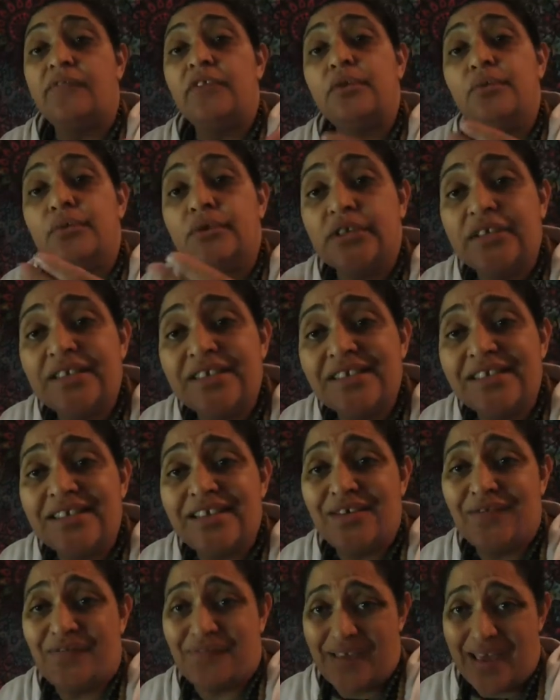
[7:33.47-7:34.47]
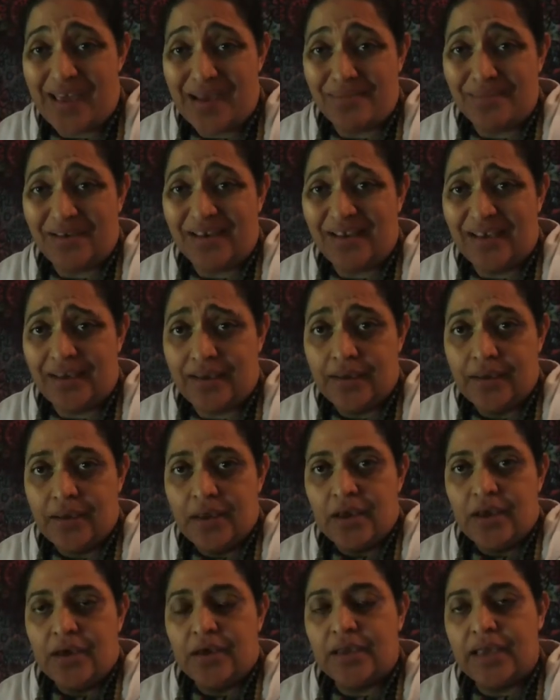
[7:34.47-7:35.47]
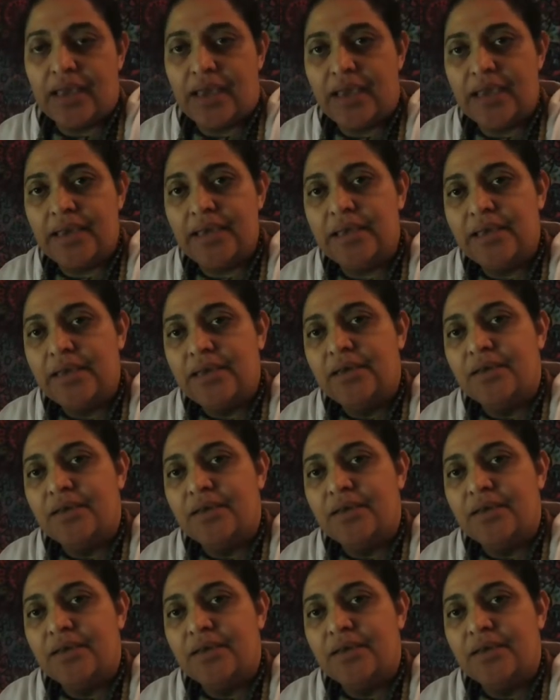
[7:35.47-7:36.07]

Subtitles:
that you would consider family, okay?